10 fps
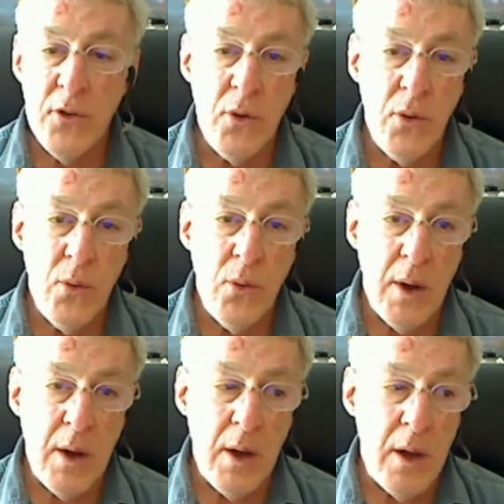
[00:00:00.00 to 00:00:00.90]
who
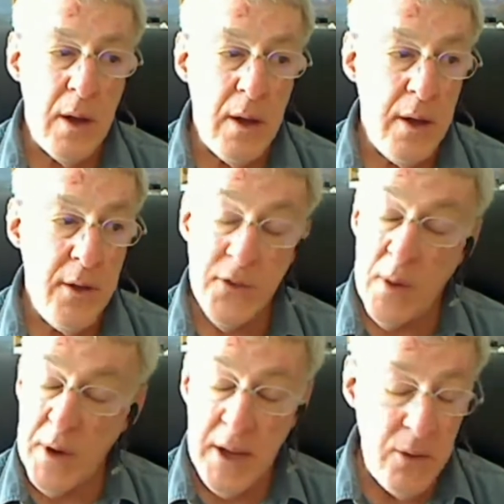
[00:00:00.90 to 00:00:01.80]
is
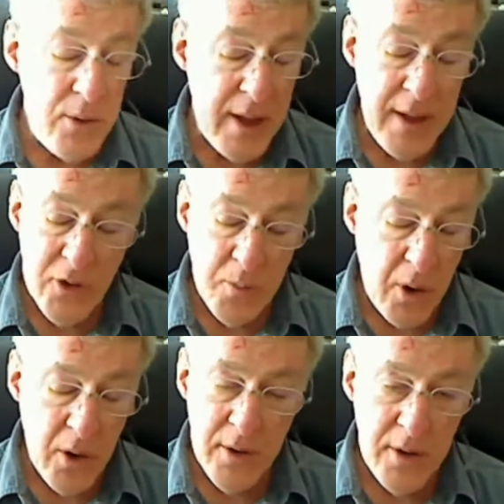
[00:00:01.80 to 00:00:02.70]
somebody who takes part.